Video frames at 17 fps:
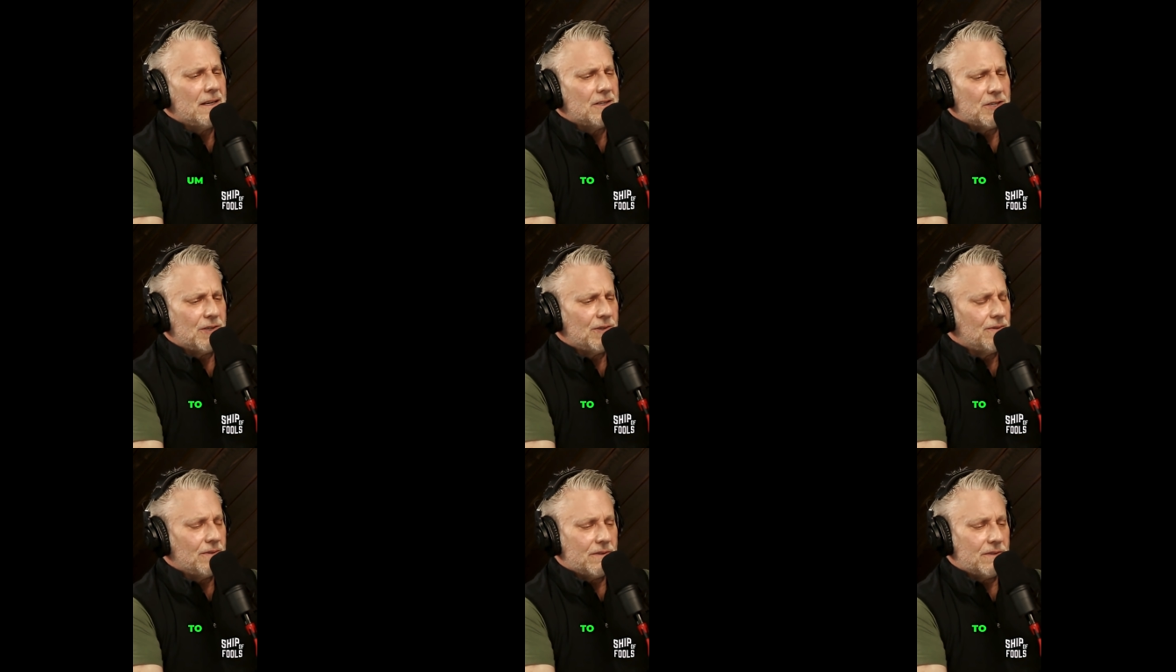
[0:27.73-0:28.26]

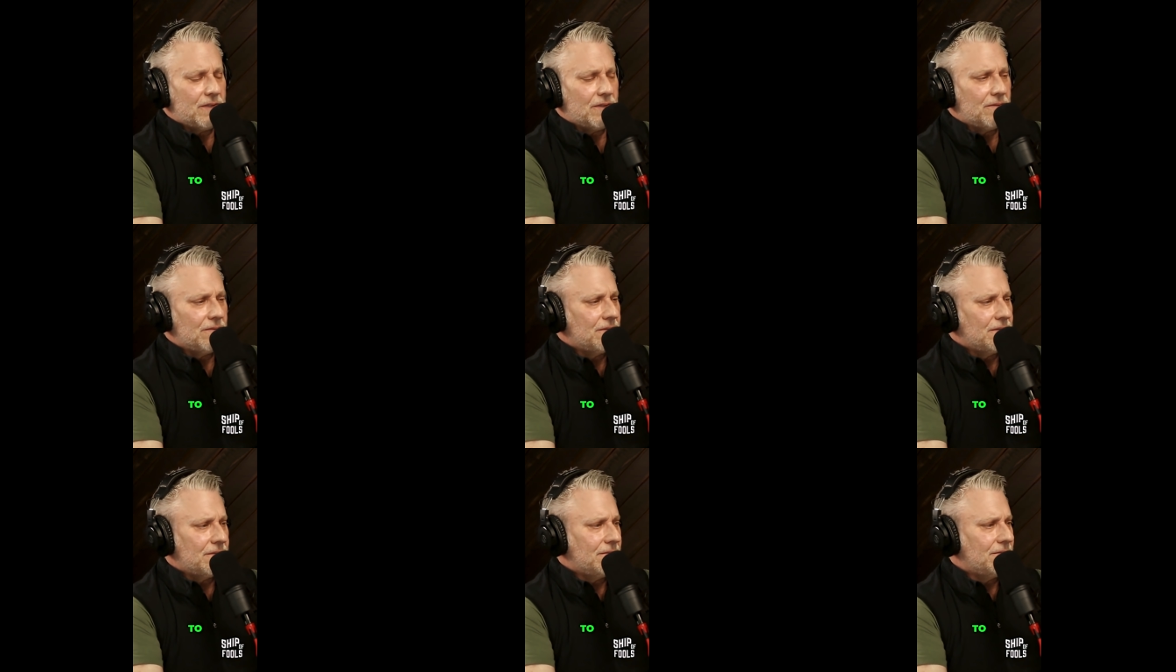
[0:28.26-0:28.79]
to
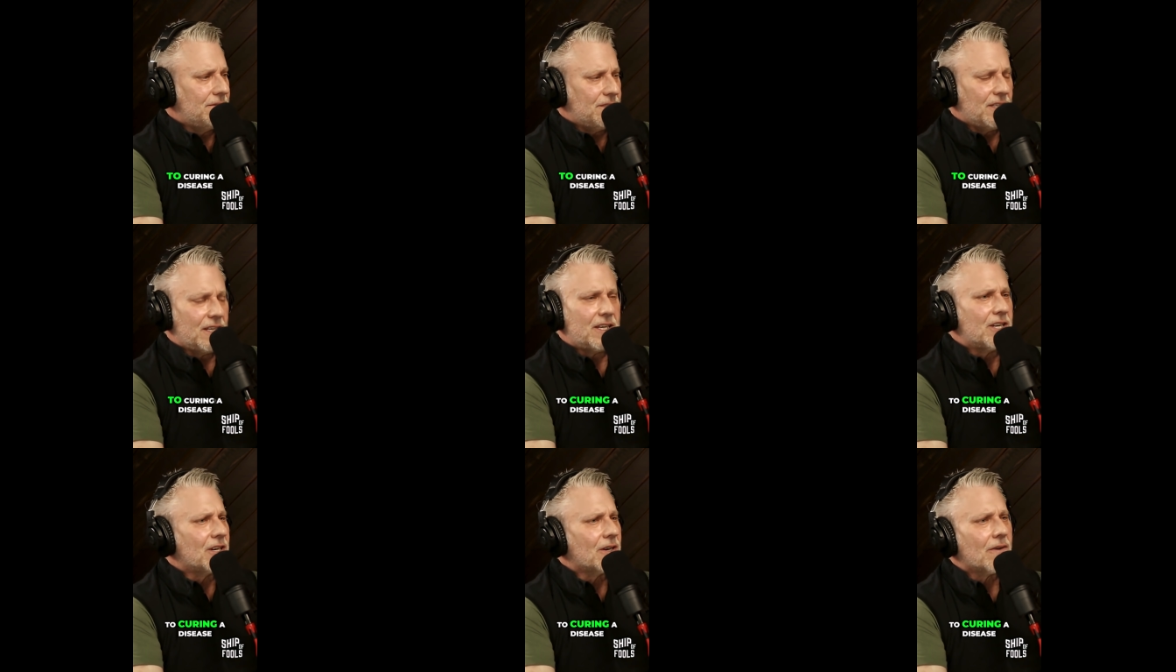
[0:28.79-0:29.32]
to
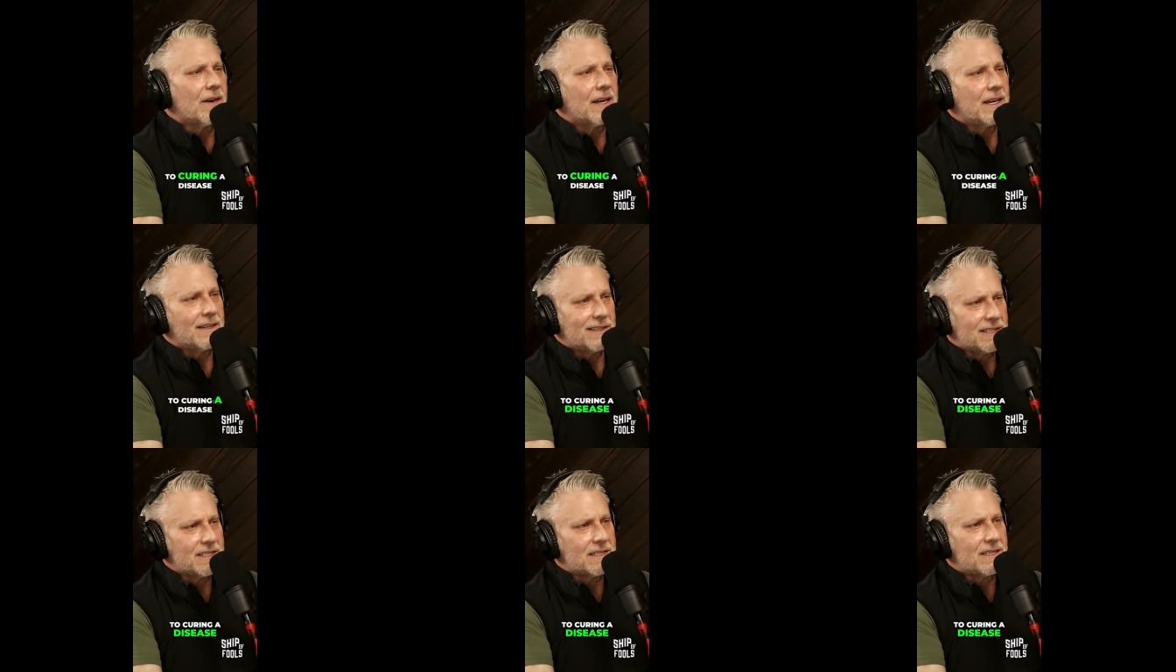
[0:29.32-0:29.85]
to curing
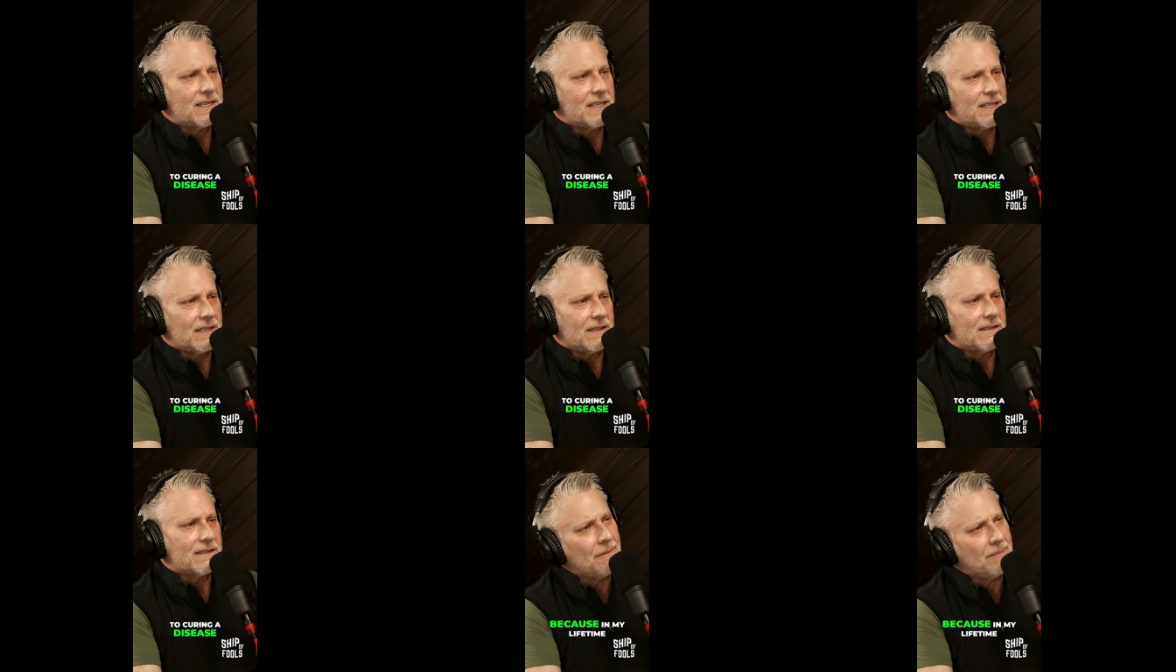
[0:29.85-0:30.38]
a
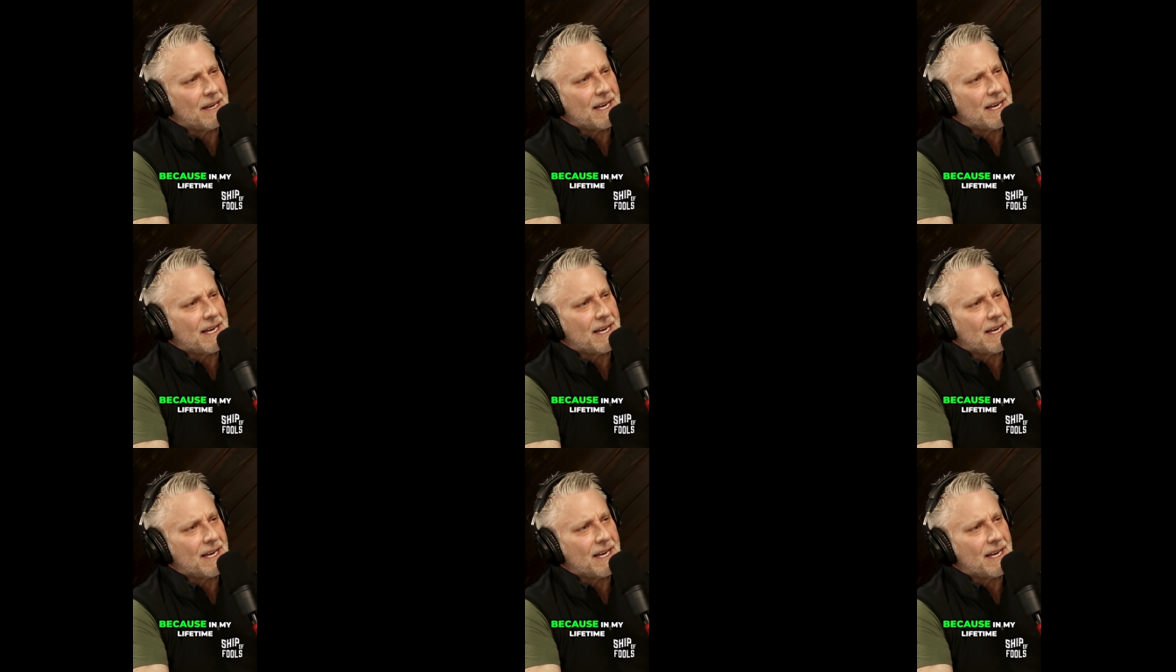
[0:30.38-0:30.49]
disease.